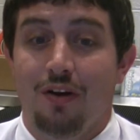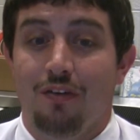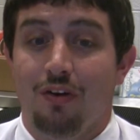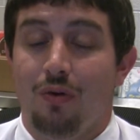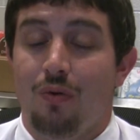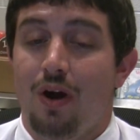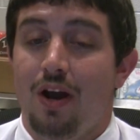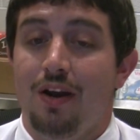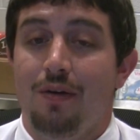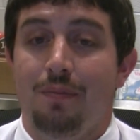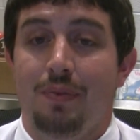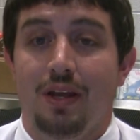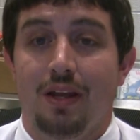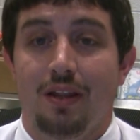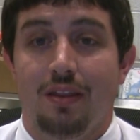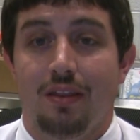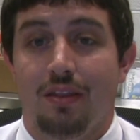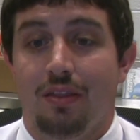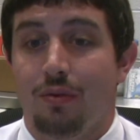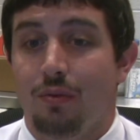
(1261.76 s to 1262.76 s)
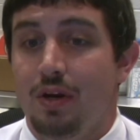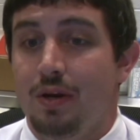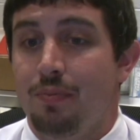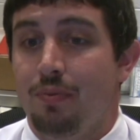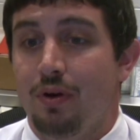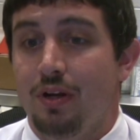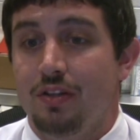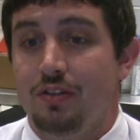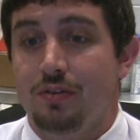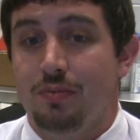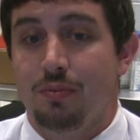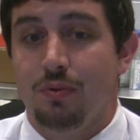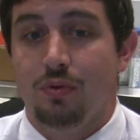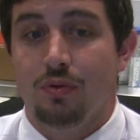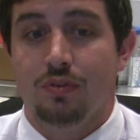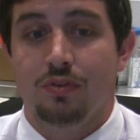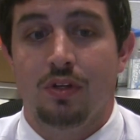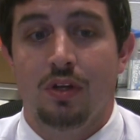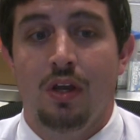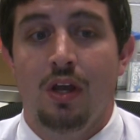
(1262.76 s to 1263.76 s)
quite a bit the three
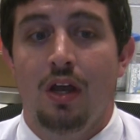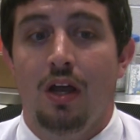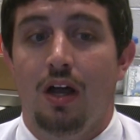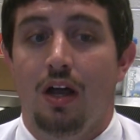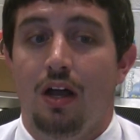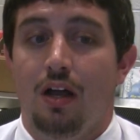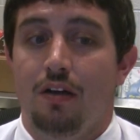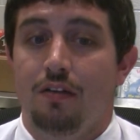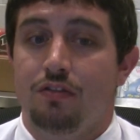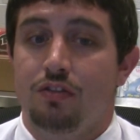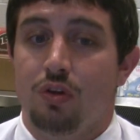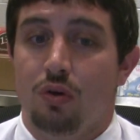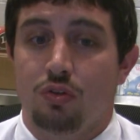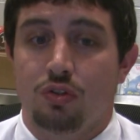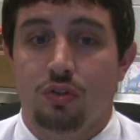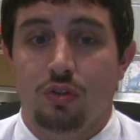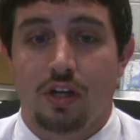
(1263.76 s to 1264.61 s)
principles of social